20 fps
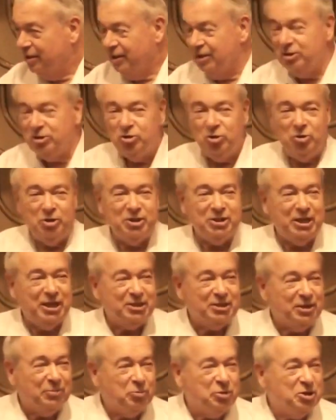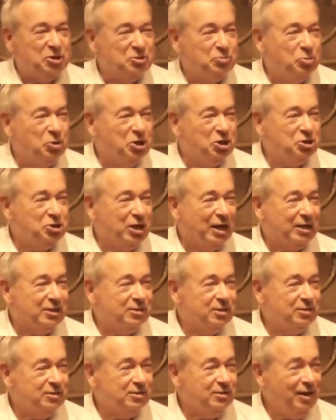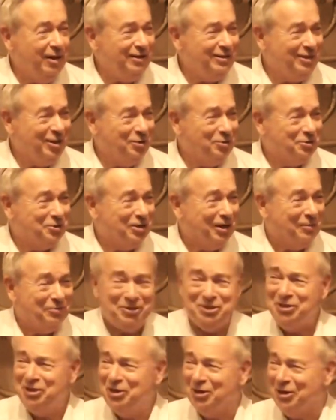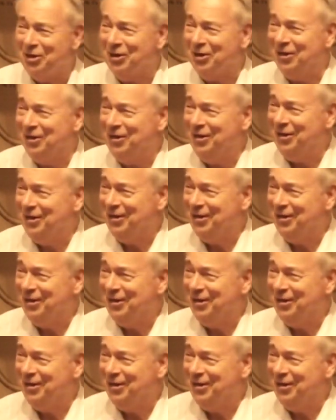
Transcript: And Judas gets up with his British accent and says, I say, old chap, is it I?